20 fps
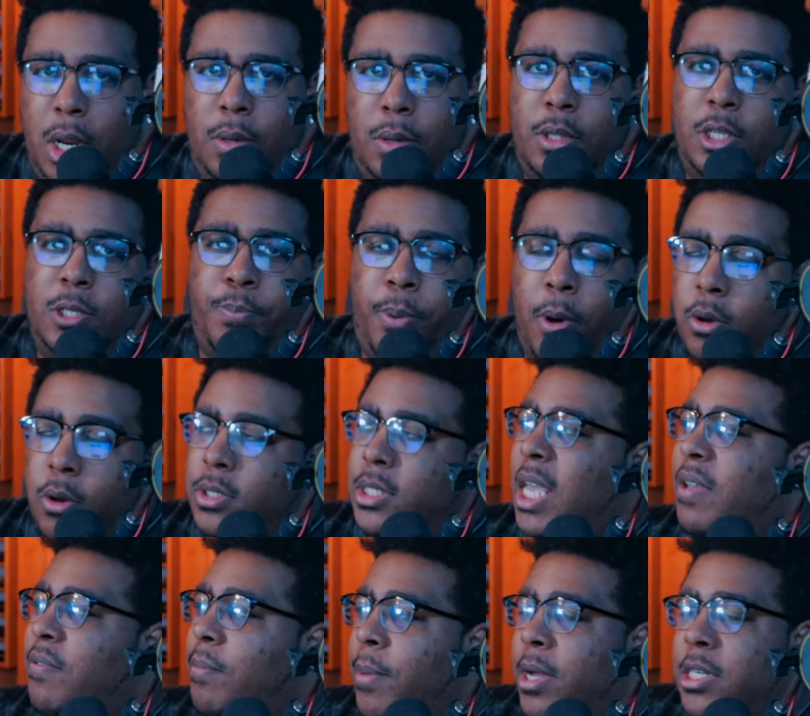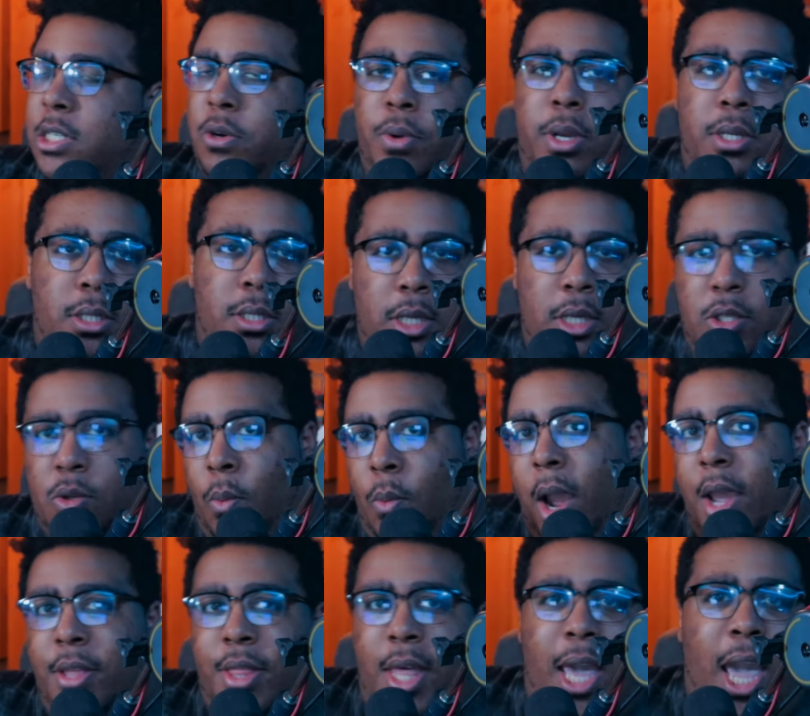to this post and gave a bunch of reasons as to
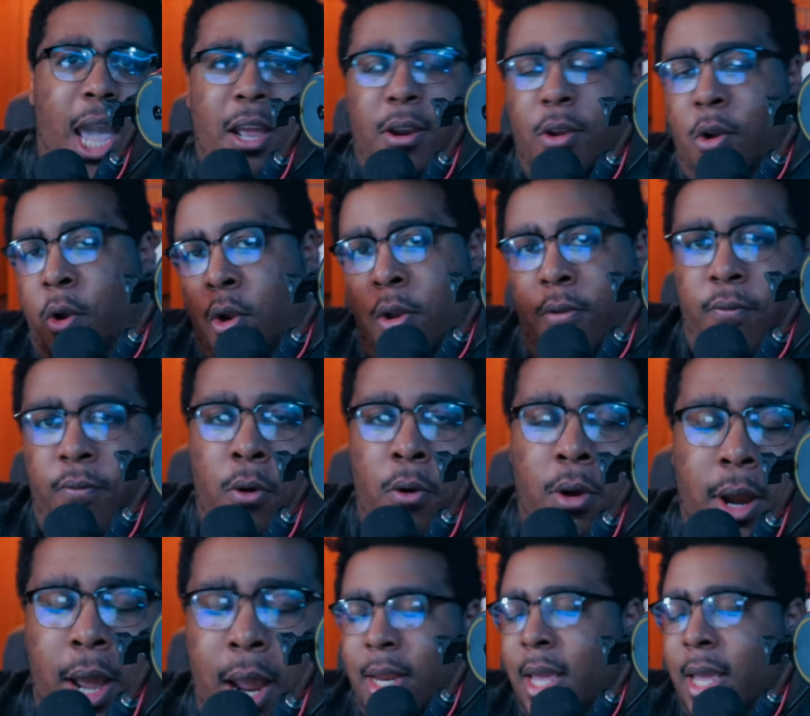why they hate current Fortnite.